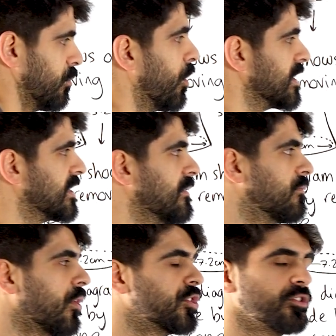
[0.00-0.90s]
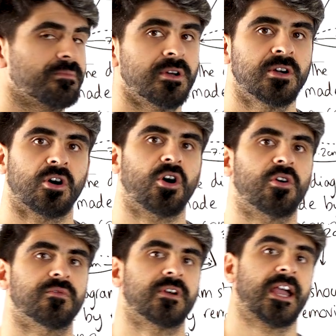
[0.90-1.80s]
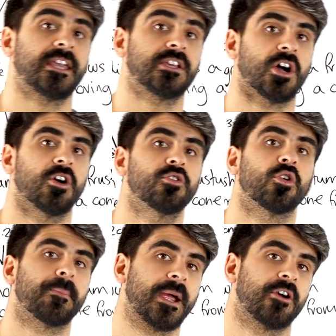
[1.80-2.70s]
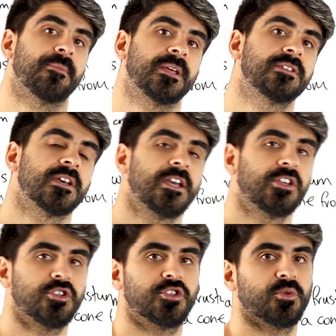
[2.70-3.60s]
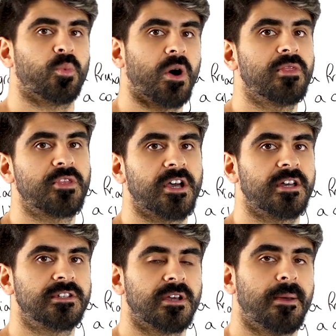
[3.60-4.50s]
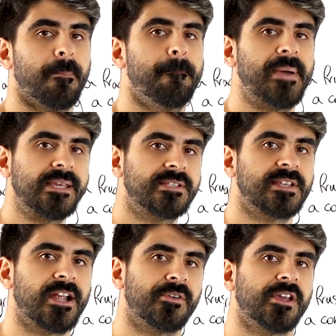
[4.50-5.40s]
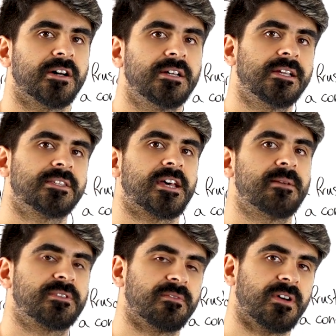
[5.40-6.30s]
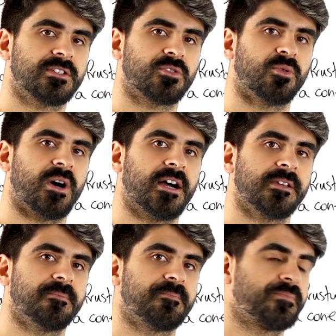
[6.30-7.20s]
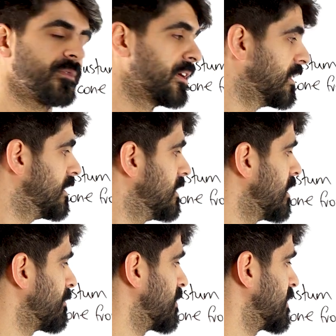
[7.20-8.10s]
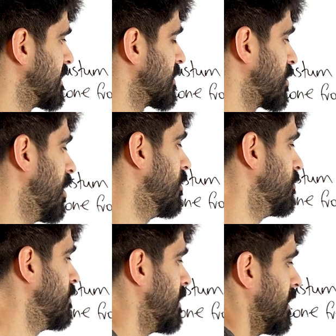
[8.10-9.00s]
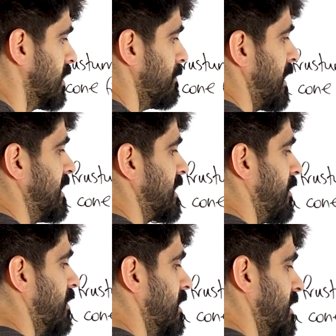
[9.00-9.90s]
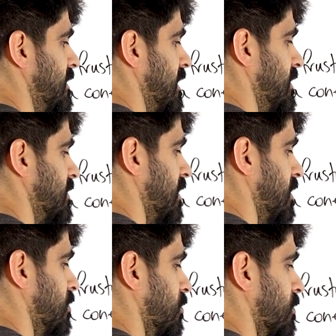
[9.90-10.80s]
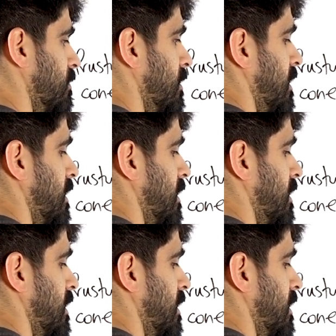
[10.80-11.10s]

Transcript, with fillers: What is the volume of a cone or pyramid? You do one third base area times the vertical height. Now because this is a cone, the base area is a circle.